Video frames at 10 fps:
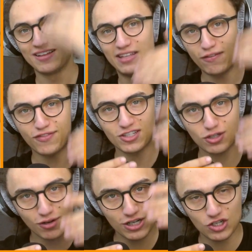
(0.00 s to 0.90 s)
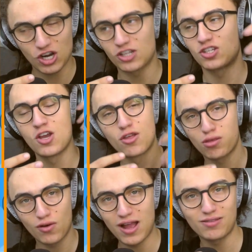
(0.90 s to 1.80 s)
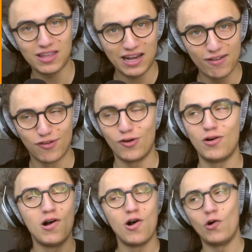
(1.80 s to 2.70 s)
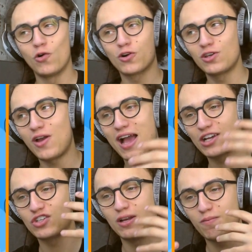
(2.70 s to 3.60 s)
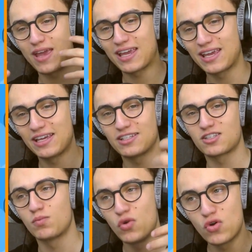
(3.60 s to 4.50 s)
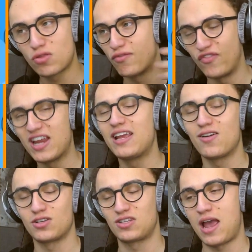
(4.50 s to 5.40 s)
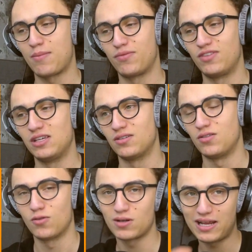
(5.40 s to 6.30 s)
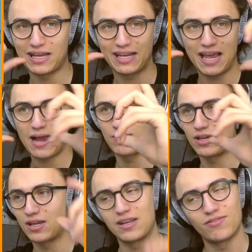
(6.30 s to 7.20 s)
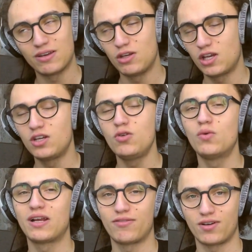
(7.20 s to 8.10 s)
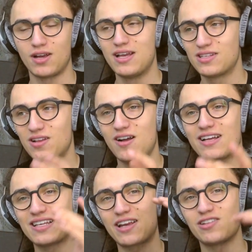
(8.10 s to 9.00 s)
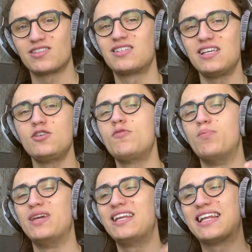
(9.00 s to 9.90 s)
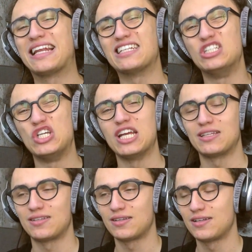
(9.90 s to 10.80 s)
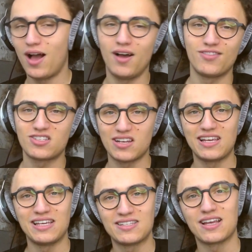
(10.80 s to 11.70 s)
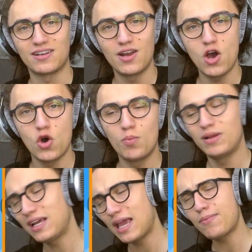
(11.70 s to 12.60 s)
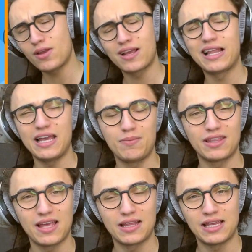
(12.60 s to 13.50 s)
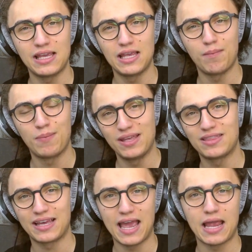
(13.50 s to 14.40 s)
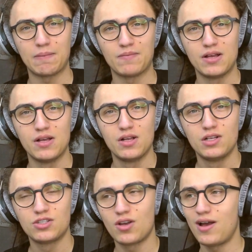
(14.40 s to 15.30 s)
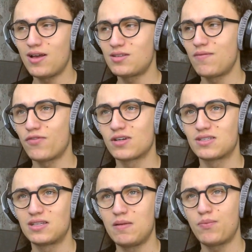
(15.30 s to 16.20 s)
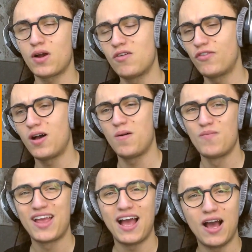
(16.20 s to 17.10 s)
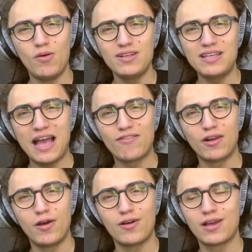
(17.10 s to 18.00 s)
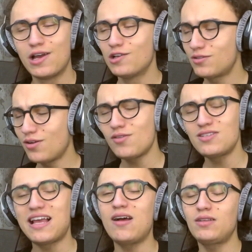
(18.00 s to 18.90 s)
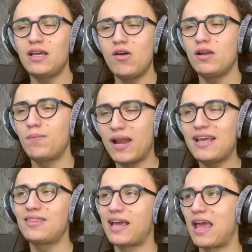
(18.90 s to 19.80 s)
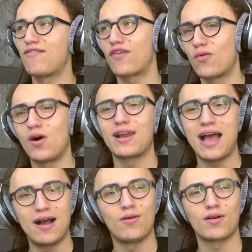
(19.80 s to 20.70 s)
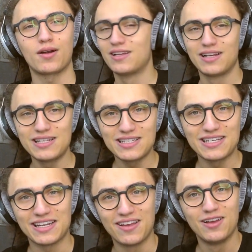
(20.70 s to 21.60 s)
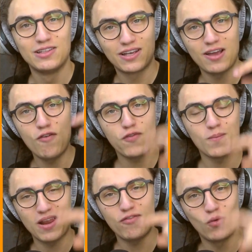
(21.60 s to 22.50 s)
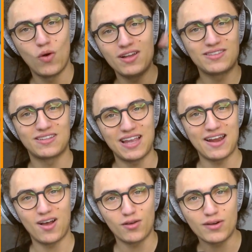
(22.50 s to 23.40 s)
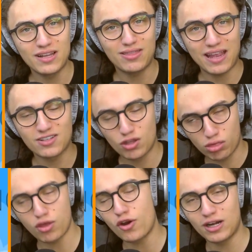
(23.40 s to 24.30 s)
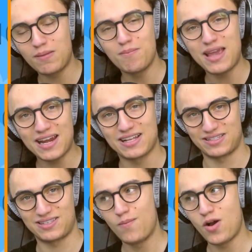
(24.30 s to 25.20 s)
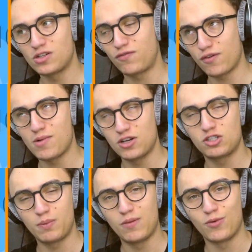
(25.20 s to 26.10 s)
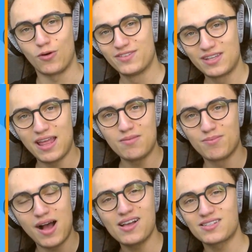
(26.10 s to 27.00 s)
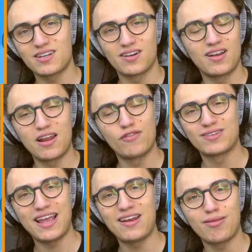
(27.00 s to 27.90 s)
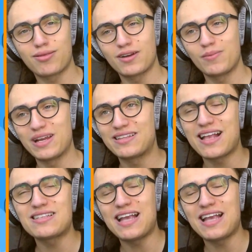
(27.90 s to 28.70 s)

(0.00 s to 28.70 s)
different screenshots throughout the level, or are you actually making it smooth video type of deal? Or like a camera, you could do whatever. As long as I could see you beat it legit. Obviously, he said no, but he kept on claiming that he beat the game. So I asked him for his Steam profile. I went to have a look. Turns out he only played the game for 1 hour. Listen, To go from level 1 to 10 already takes 30 minutes most for most people. To then master level 10 in 30 minutes, that's